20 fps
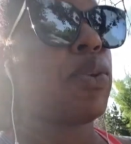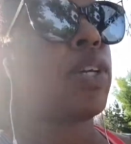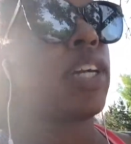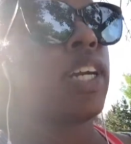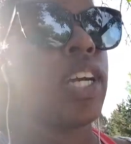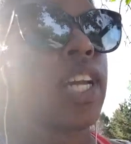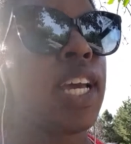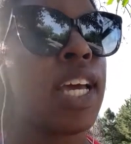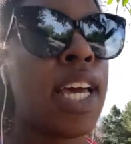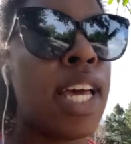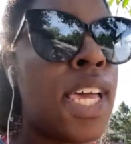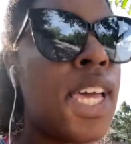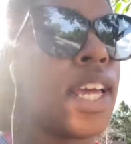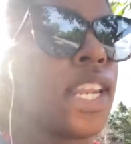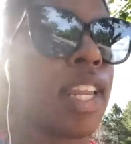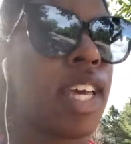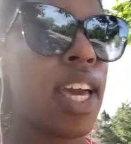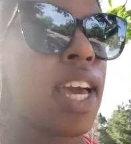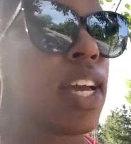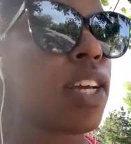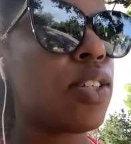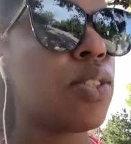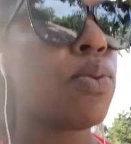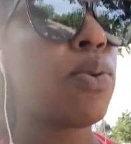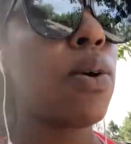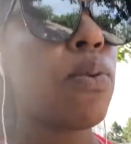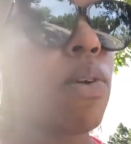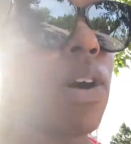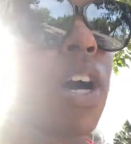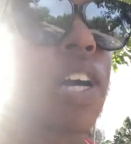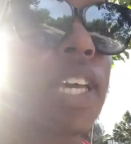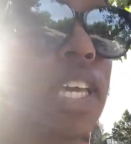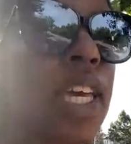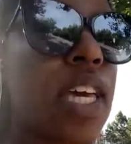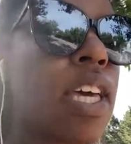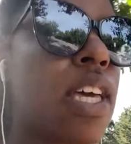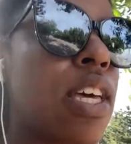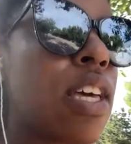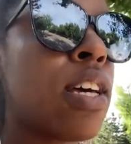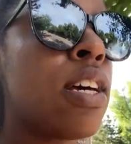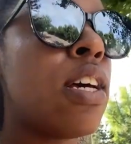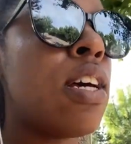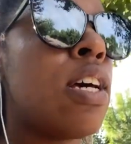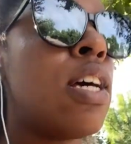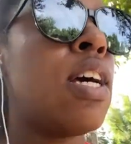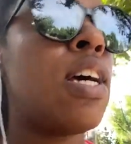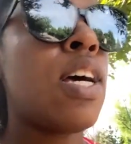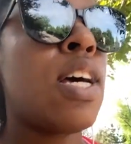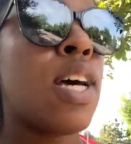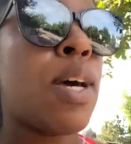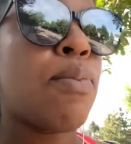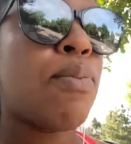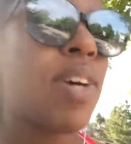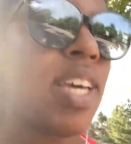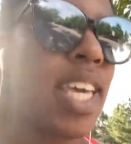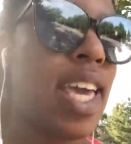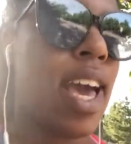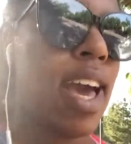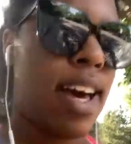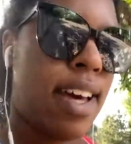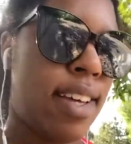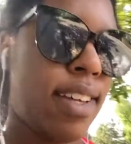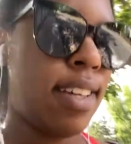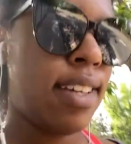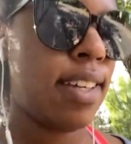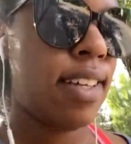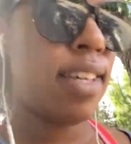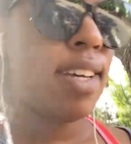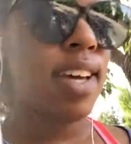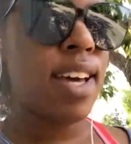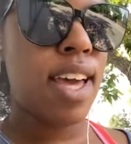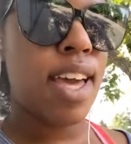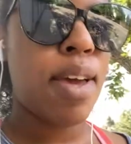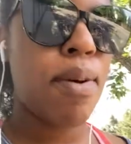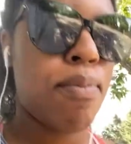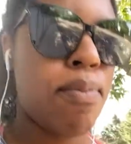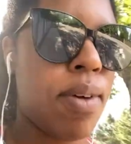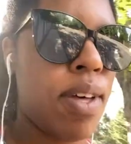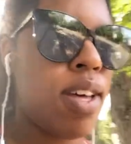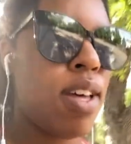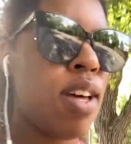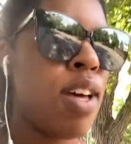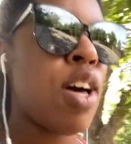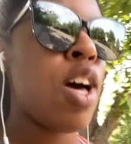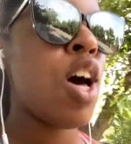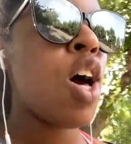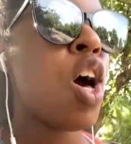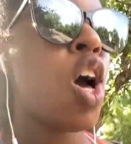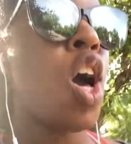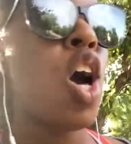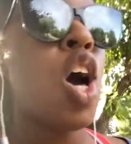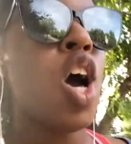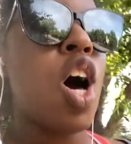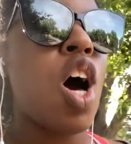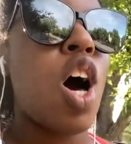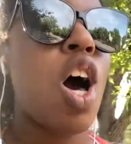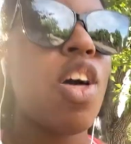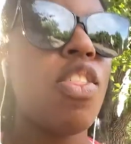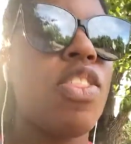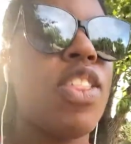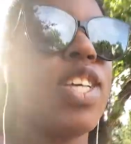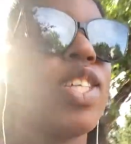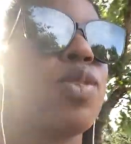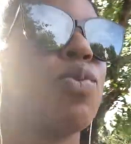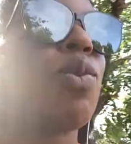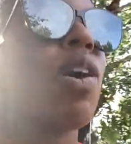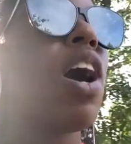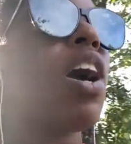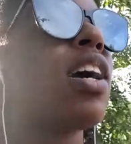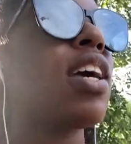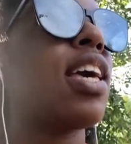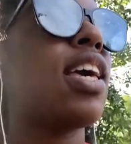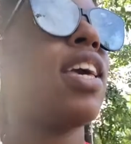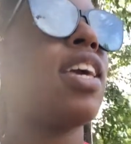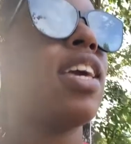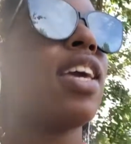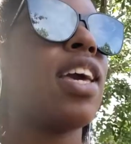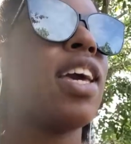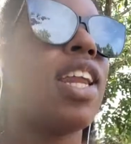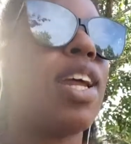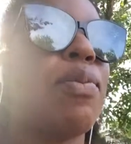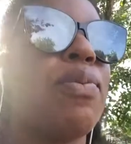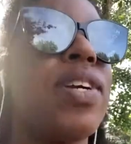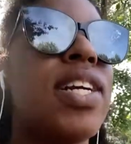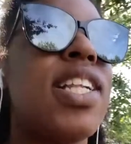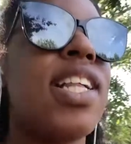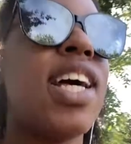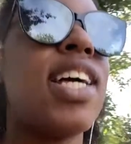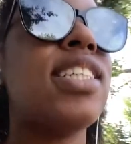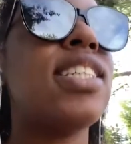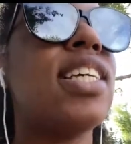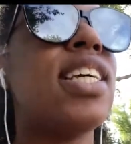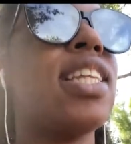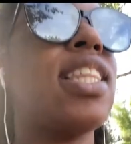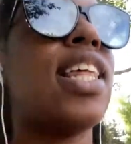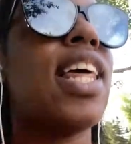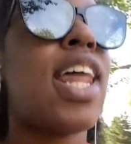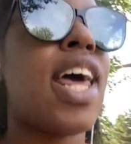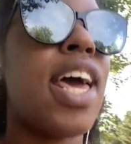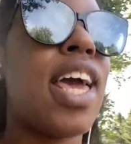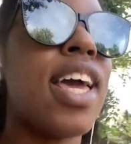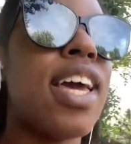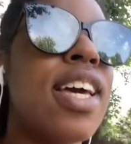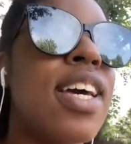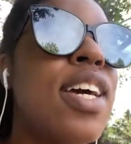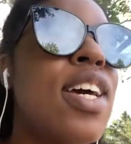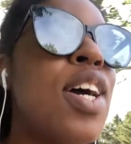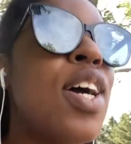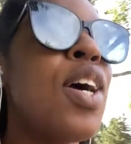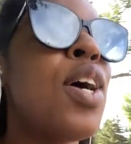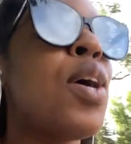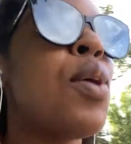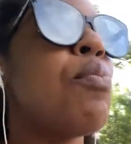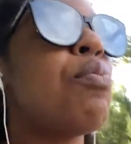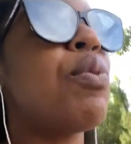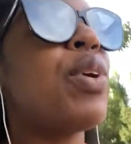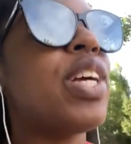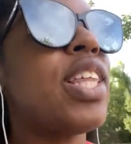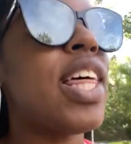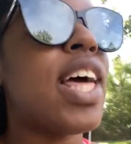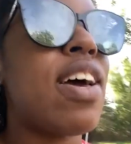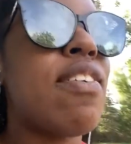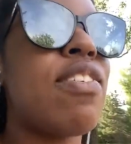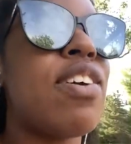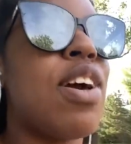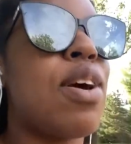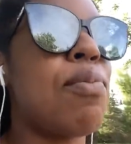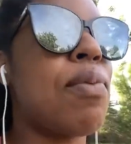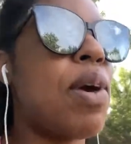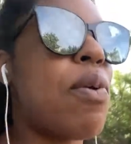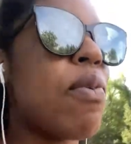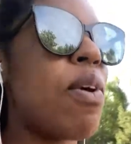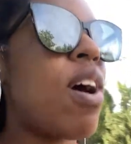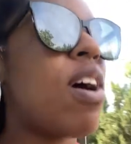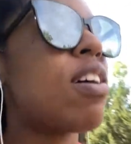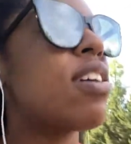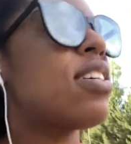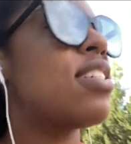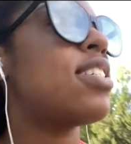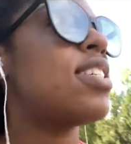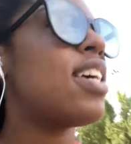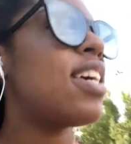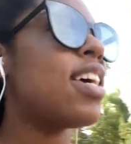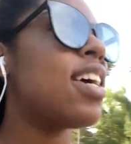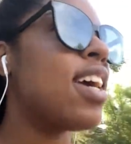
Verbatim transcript: were engaged while walking. But yeah, I am on this walk and I'm realizing that I breathe heavy on my walks